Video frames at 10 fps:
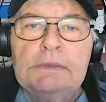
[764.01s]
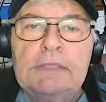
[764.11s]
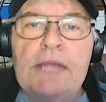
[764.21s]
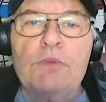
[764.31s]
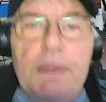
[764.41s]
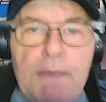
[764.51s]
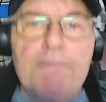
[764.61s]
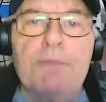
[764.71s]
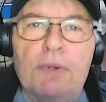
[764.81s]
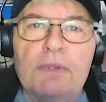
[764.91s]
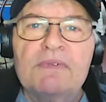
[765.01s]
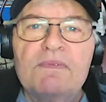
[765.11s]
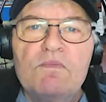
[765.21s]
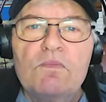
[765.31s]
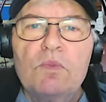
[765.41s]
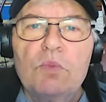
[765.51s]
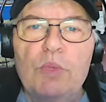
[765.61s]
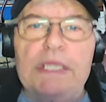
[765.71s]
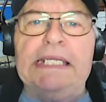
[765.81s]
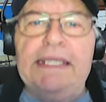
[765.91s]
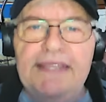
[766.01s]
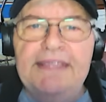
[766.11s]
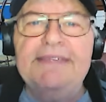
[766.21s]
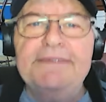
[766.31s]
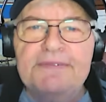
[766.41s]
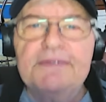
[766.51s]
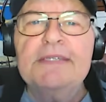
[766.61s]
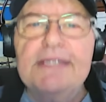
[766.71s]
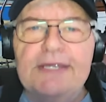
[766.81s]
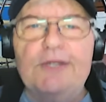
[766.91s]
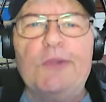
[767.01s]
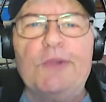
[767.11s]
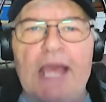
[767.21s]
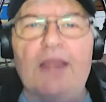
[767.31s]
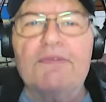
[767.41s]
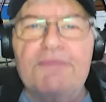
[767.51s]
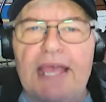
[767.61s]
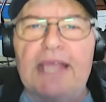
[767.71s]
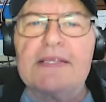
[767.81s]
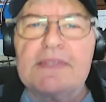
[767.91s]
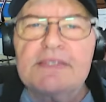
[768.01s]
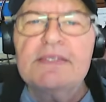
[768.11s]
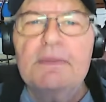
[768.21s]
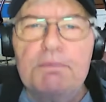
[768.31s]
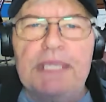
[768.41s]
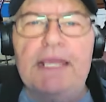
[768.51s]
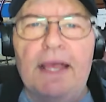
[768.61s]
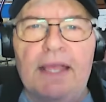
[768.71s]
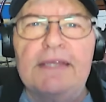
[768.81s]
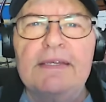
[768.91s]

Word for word: And remember, we leave no Halifax behind.